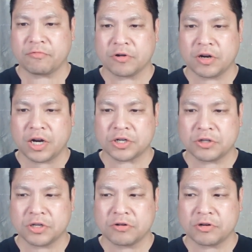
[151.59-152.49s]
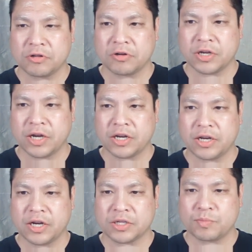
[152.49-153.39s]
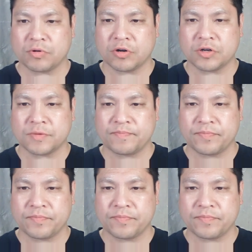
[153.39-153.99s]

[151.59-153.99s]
We're actually going to look at export.